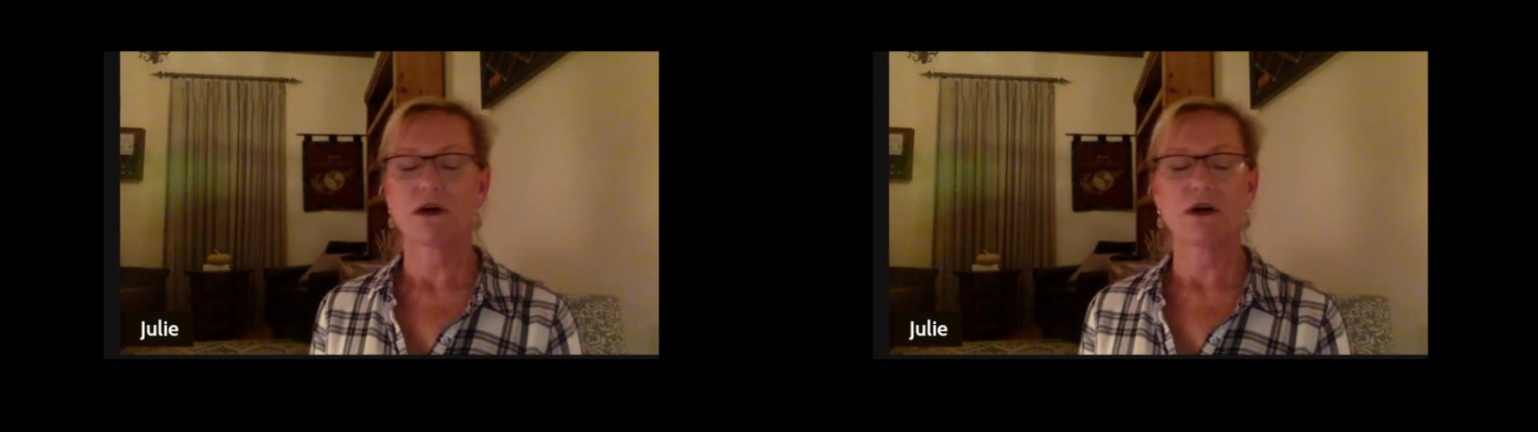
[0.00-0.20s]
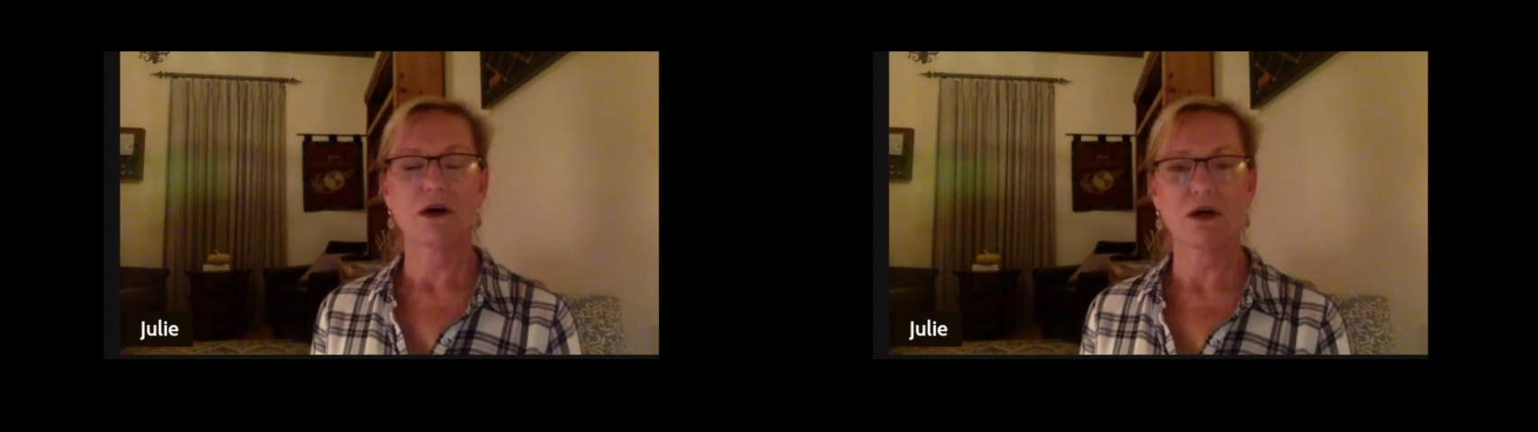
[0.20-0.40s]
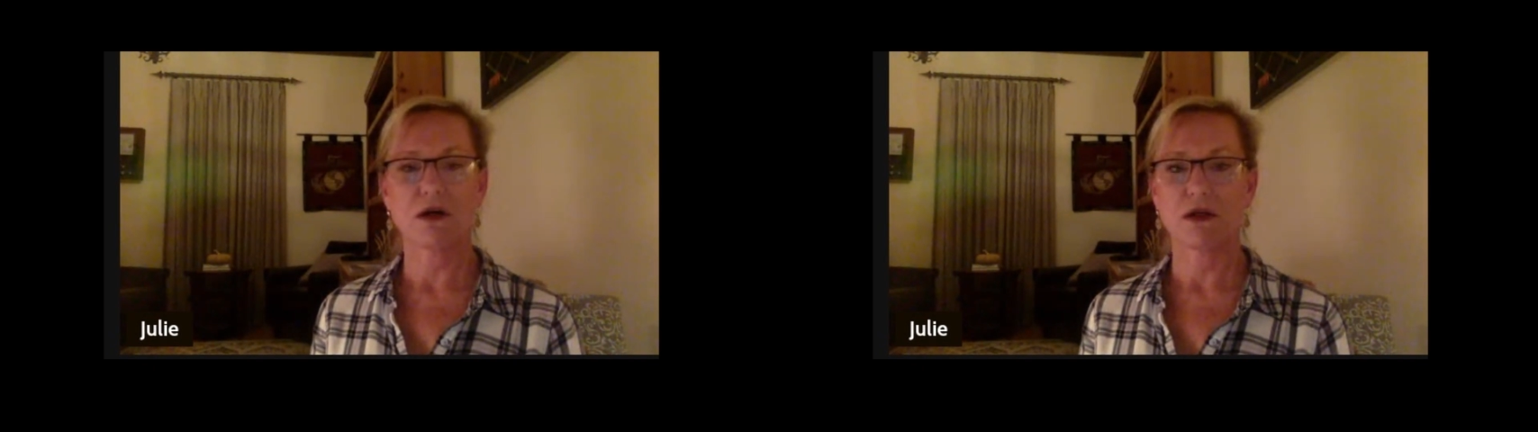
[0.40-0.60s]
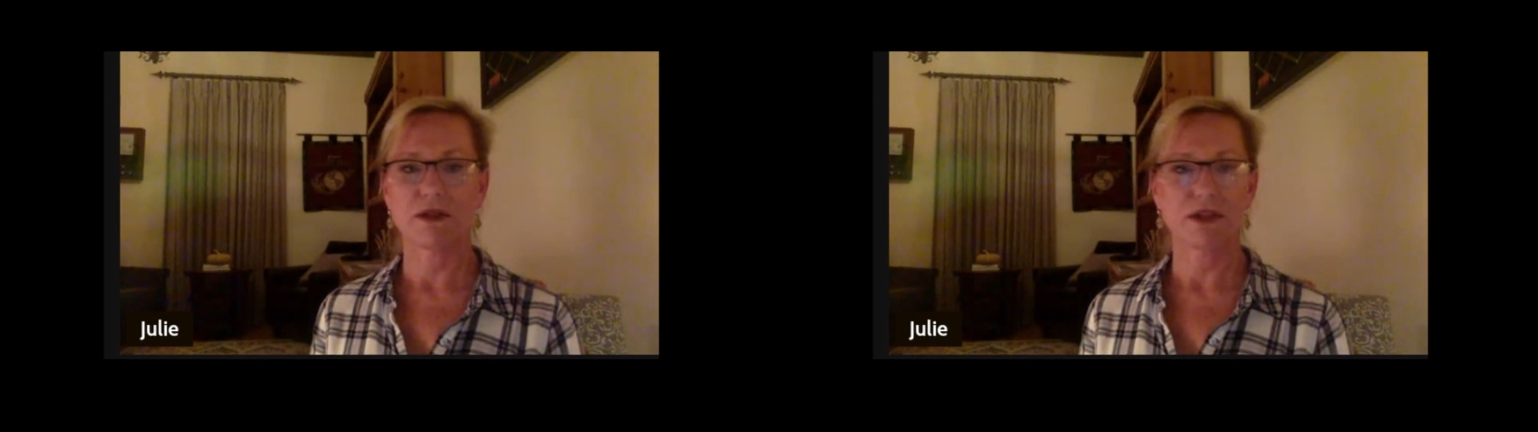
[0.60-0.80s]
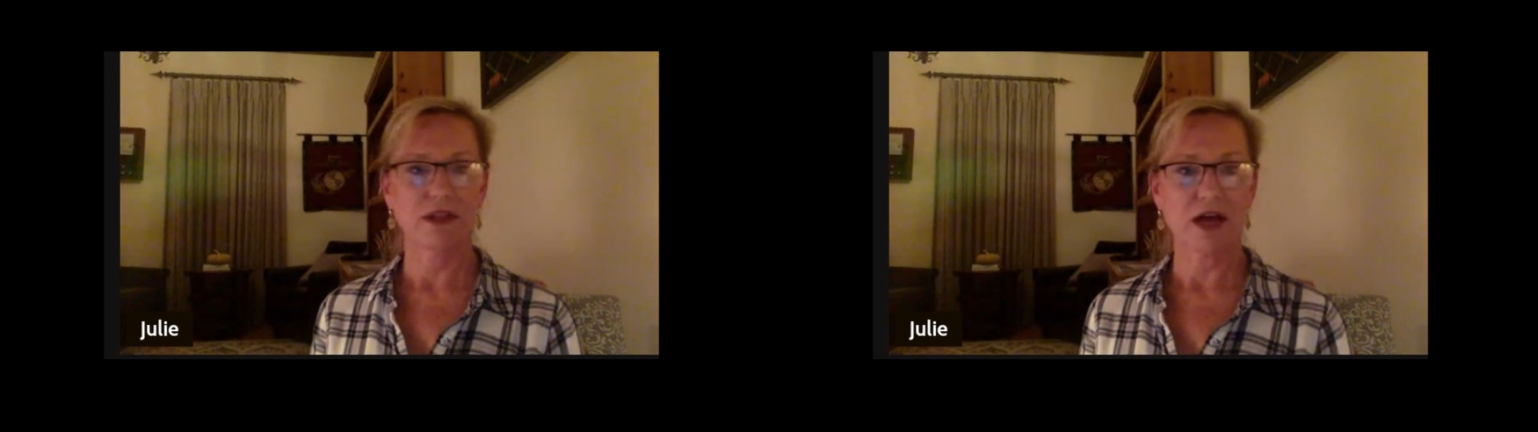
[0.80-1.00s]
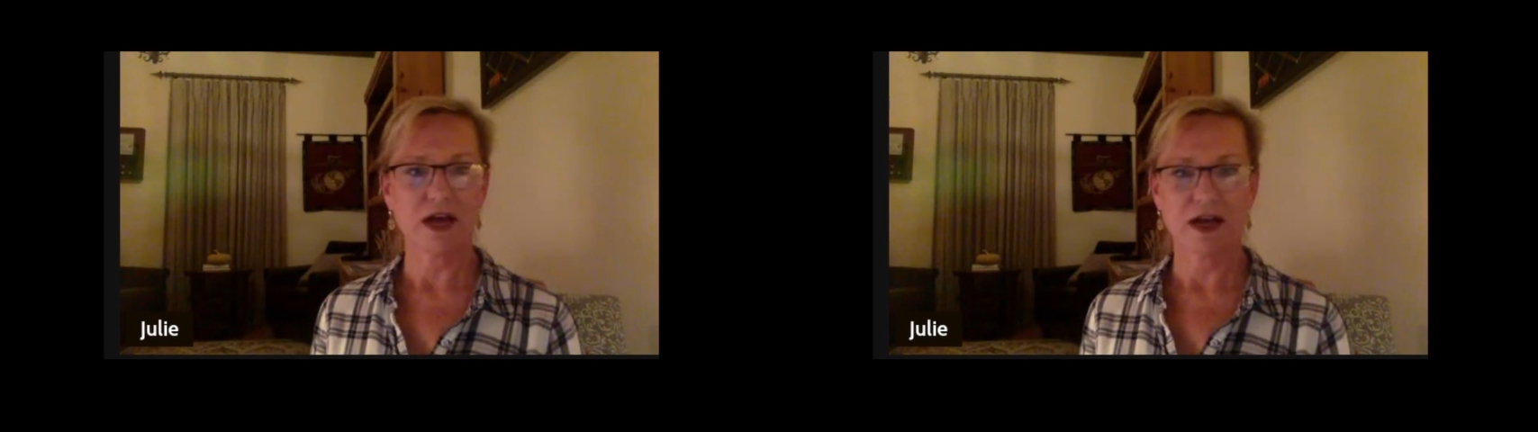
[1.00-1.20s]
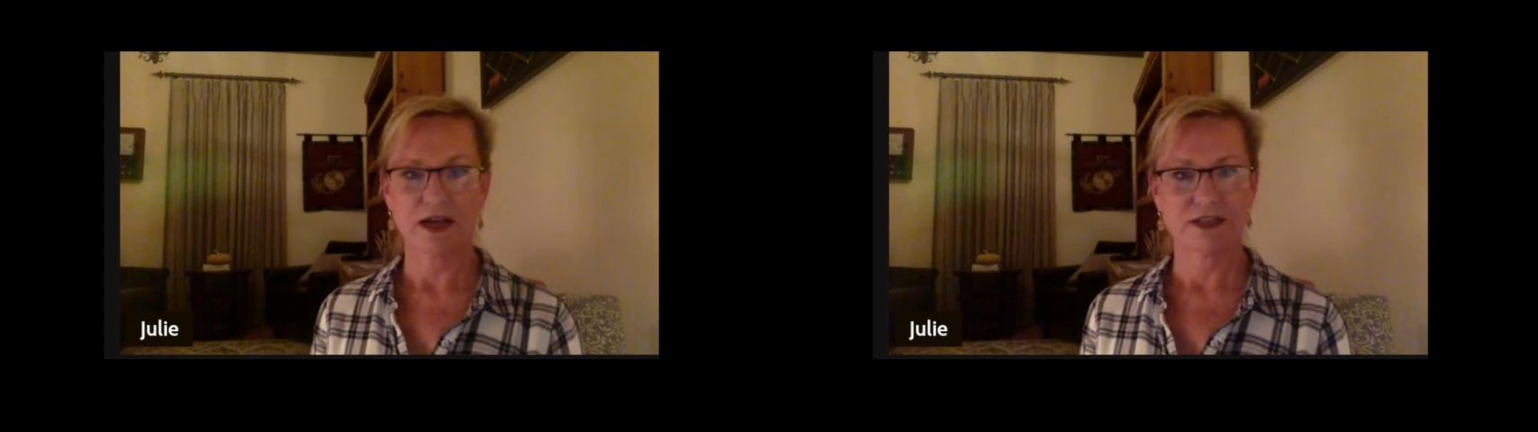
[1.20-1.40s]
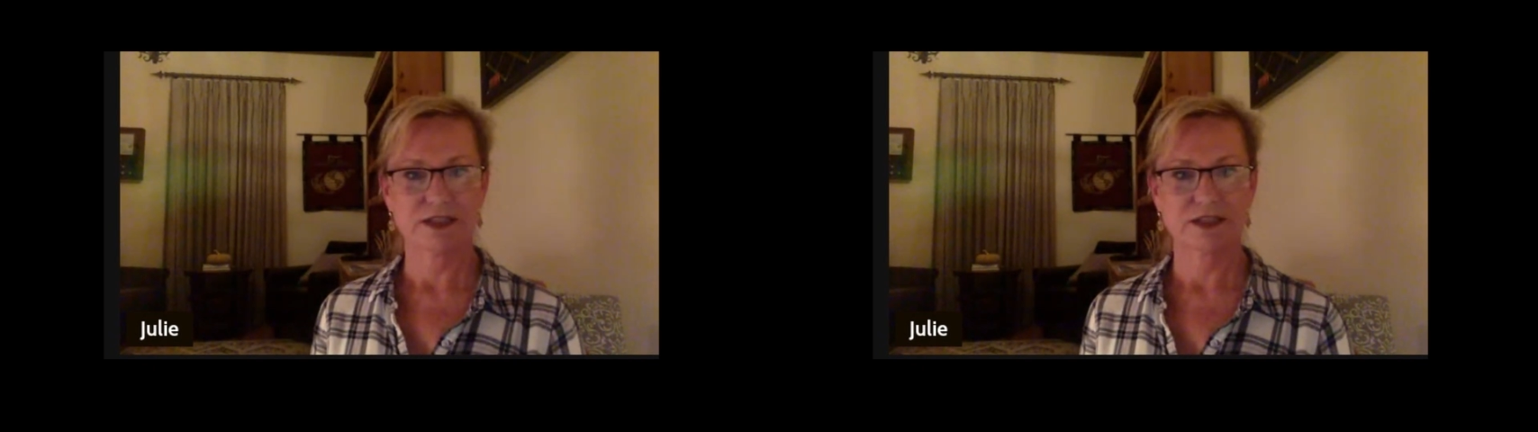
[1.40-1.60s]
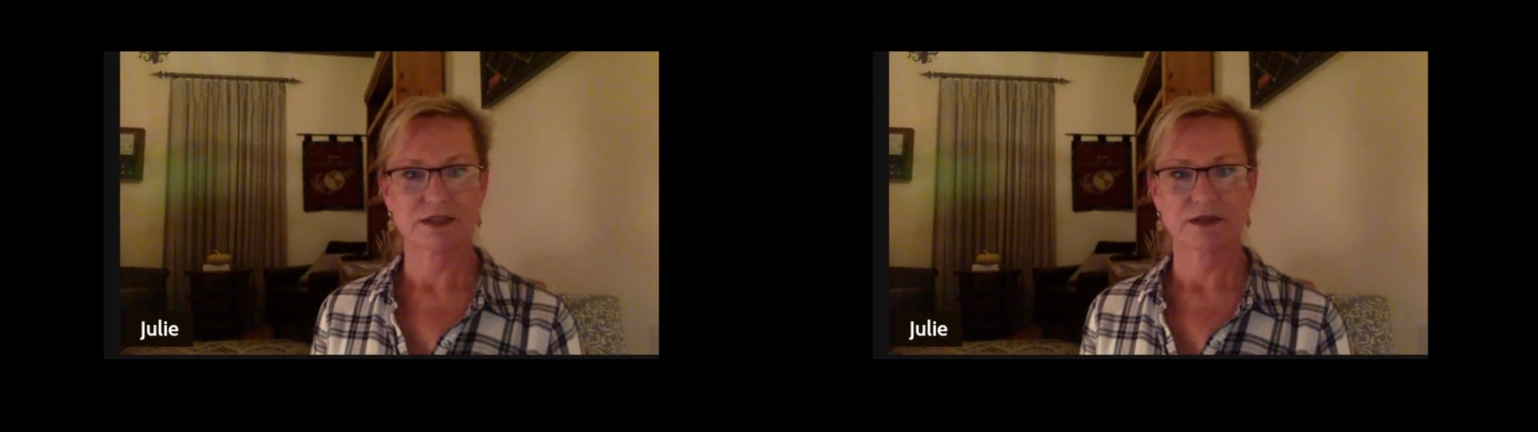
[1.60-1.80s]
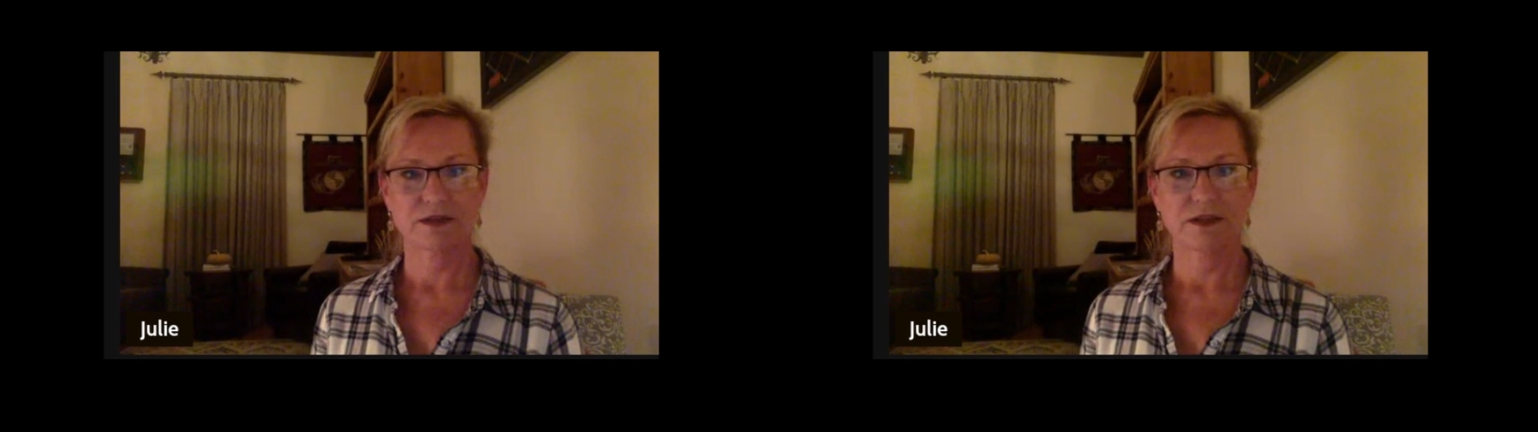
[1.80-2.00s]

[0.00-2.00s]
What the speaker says: all the lies,